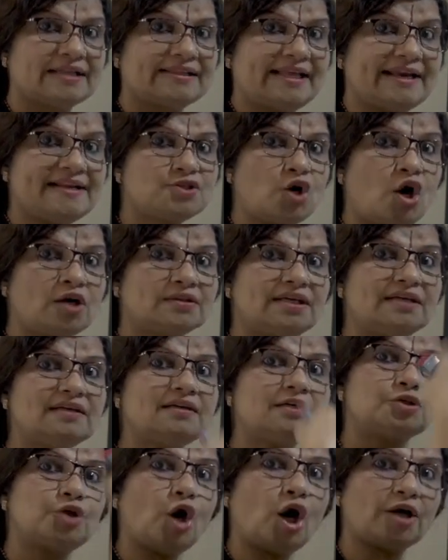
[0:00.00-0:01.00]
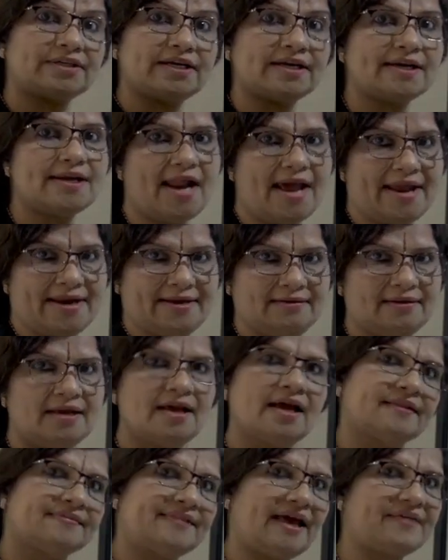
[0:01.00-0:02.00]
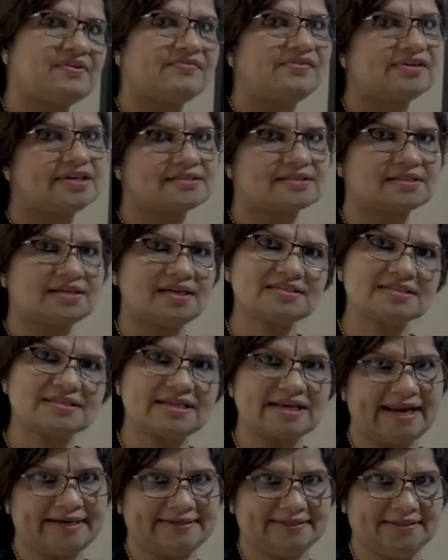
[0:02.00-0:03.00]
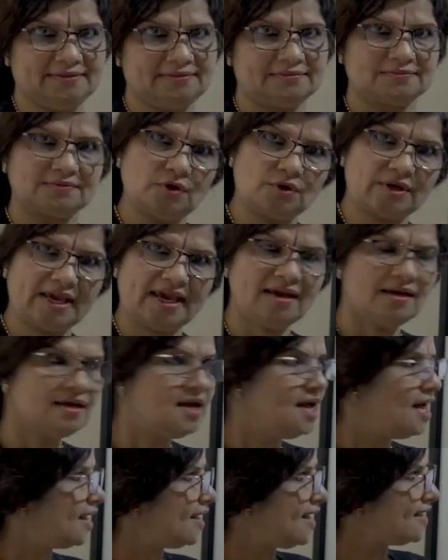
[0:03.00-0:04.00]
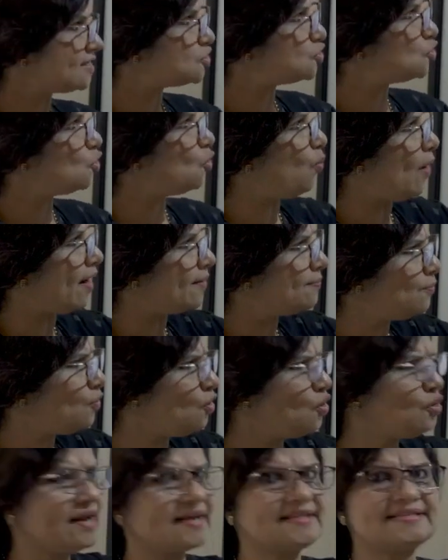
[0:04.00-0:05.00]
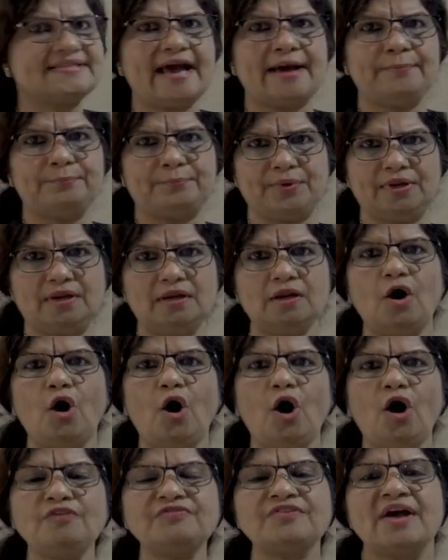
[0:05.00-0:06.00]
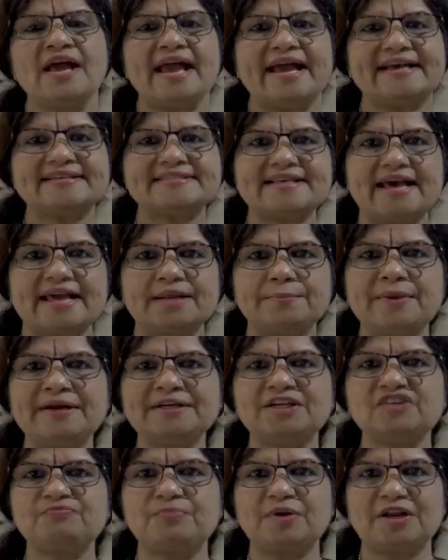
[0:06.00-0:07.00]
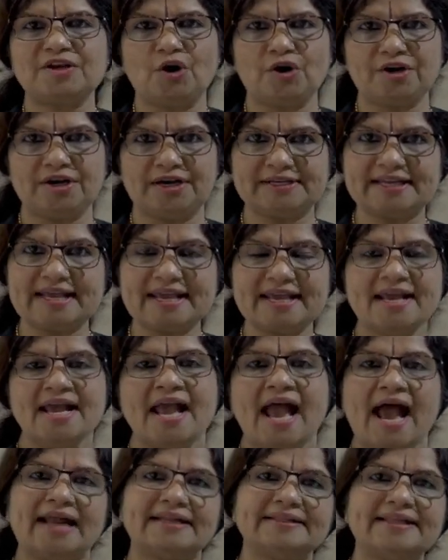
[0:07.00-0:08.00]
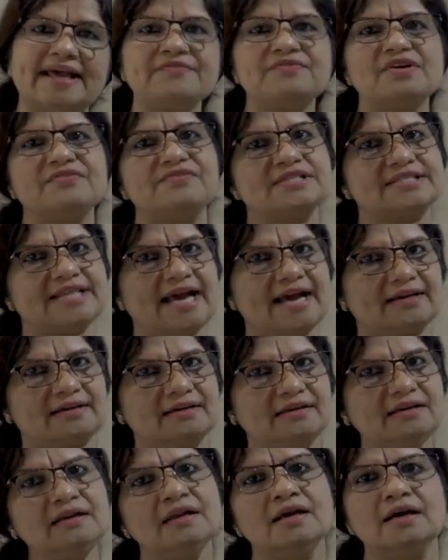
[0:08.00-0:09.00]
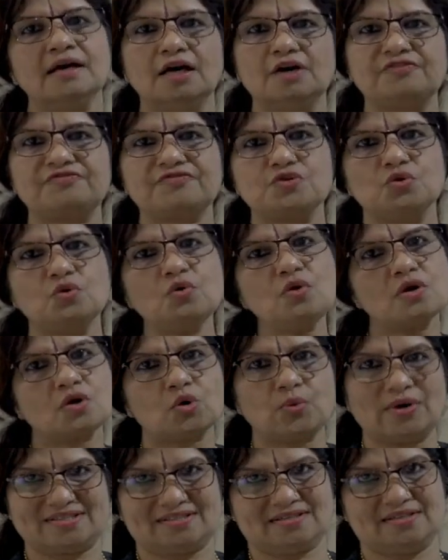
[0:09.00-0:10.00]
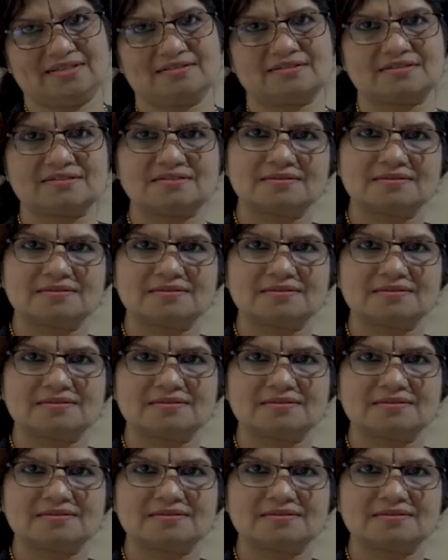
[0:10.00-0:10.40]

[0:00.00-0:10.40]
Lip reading: that is on the dotted line. That we will discuss later. Okay, let's do one more example of assignment of priority and then we will tackle a few questions.